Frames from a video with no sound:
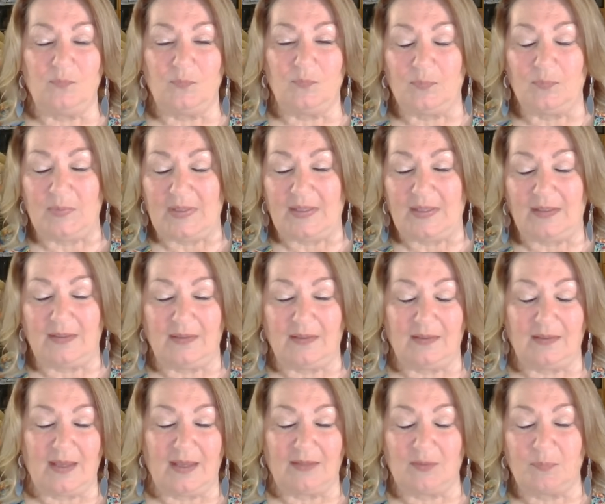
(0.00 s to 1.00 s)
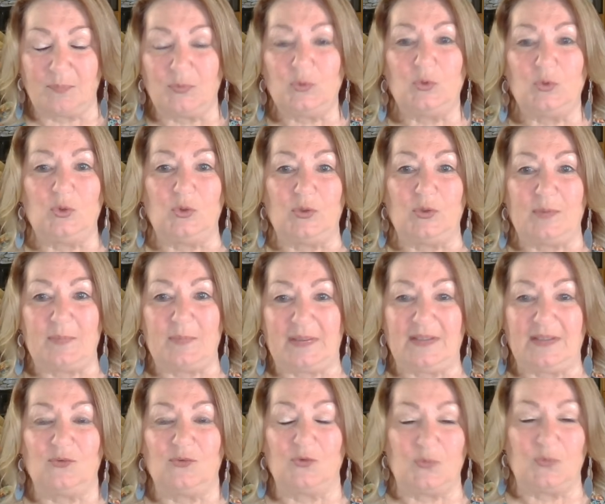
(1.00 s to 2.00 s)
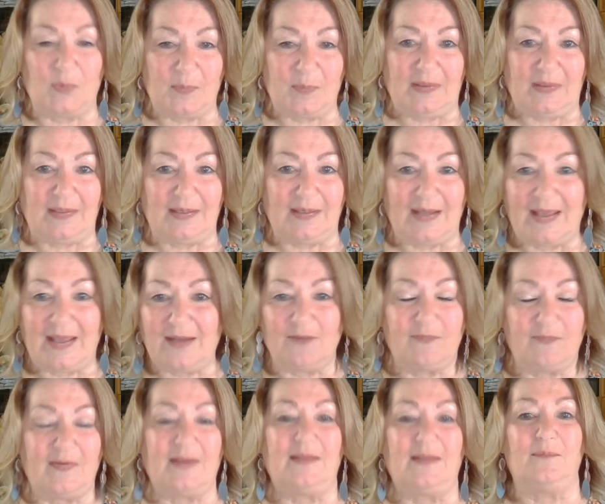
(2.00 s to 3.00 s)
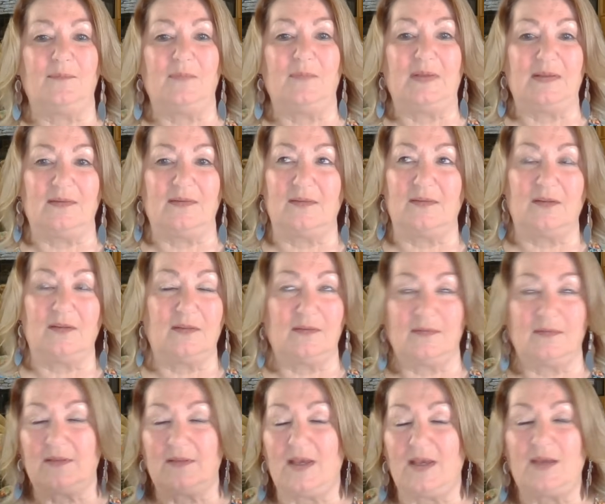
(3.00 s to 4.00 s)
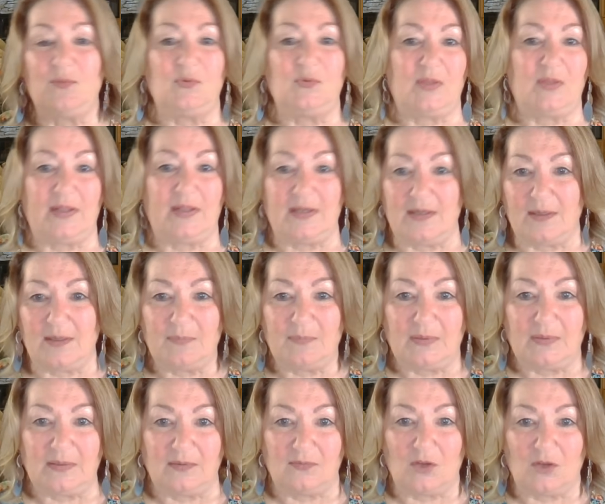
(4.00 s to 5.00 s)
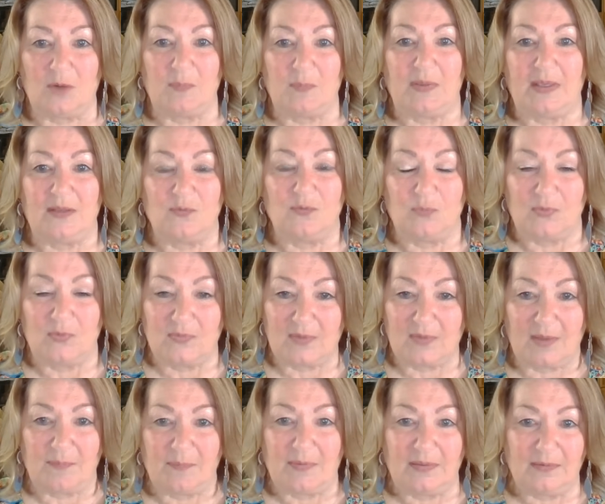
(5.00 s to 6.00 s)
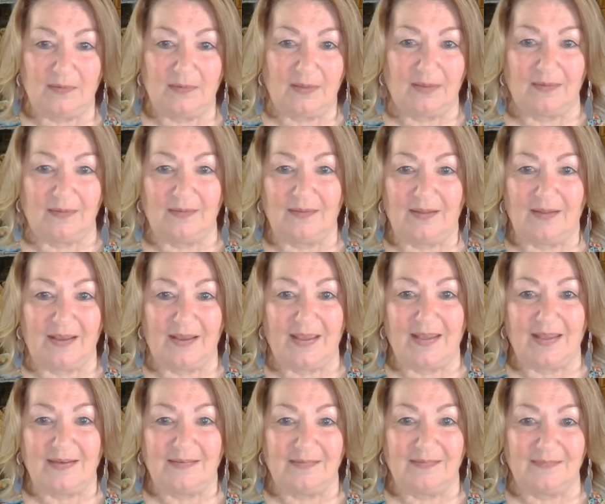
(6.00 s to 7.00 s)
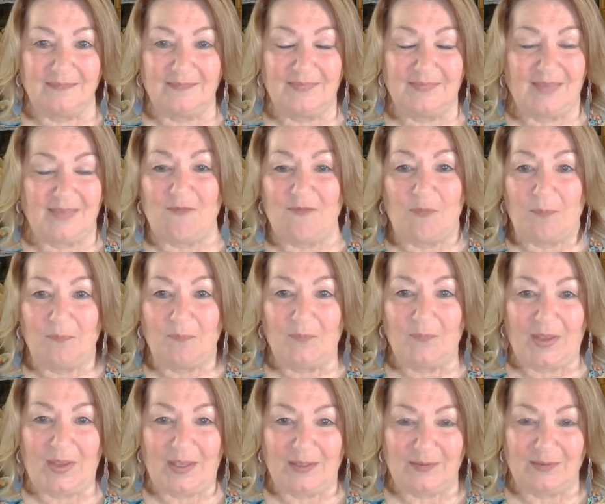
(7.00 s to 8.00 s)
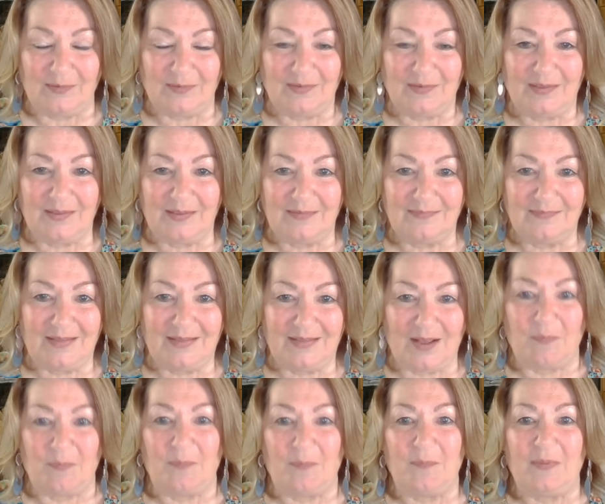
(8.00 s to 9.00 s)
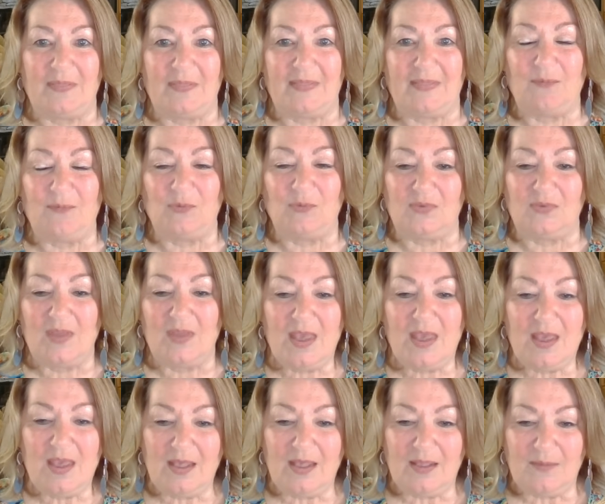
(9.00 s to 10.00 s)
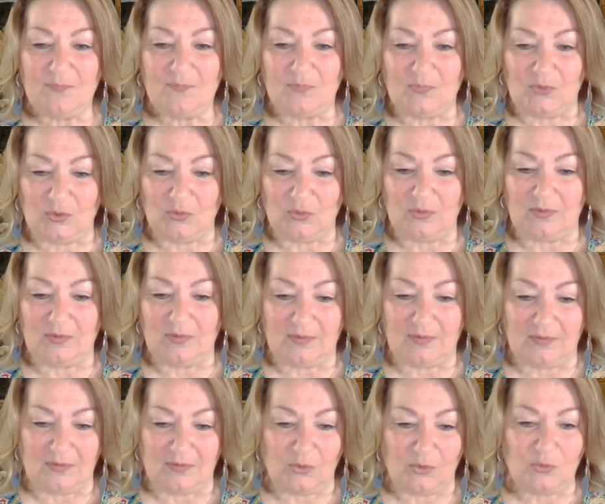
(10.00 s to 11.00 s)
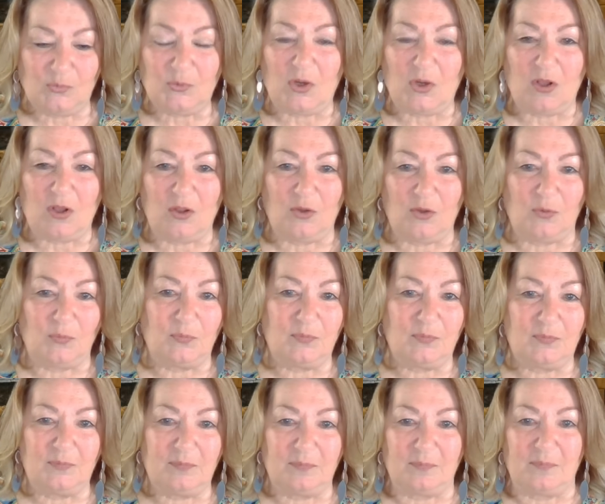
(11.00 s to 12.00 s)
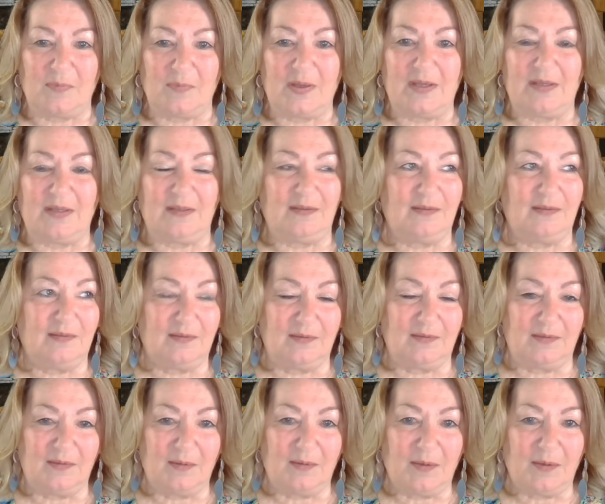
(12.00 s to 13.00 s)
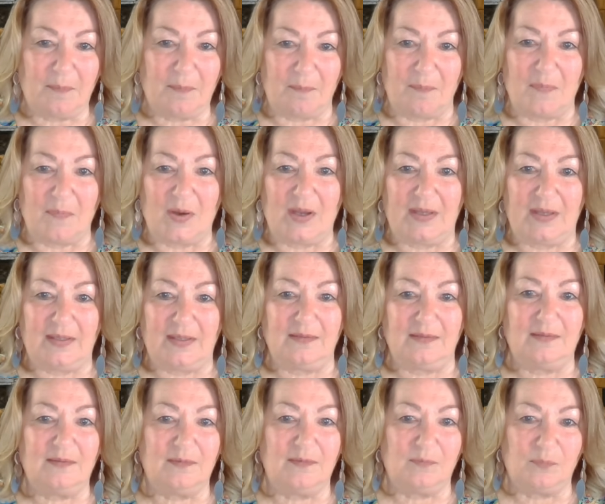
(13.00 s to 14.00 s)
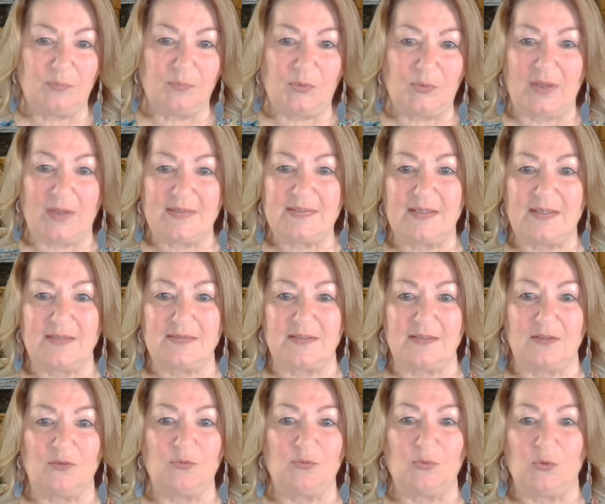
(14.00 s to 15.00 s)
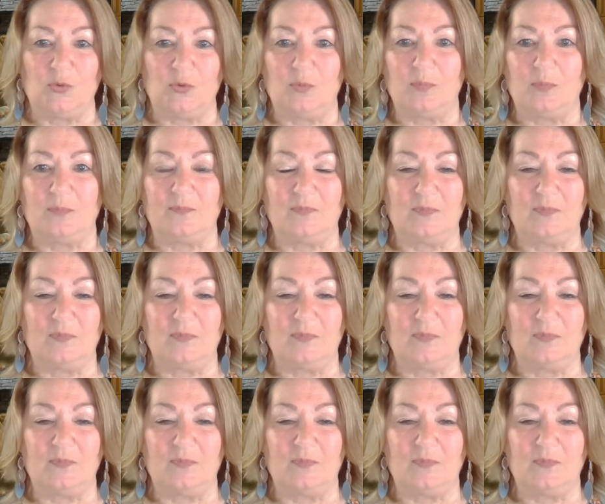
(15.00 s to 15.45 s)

be at the pool and my kids are swimming, and I had to find them because the sky was lighting up, because Armageddon was coming, and I had to save them. I had to help them. And that was those were all my mind processing through